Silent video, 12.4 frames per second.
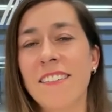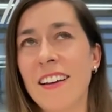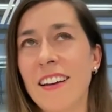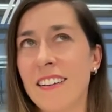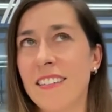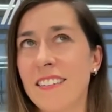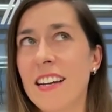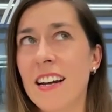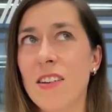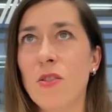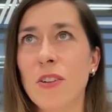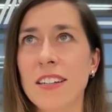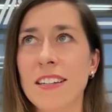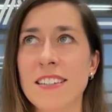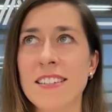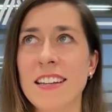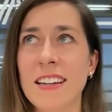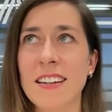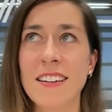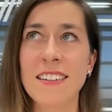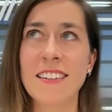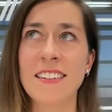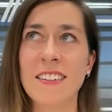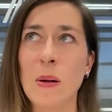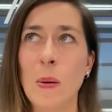how can I say, in
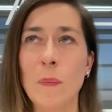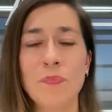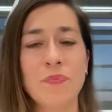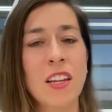a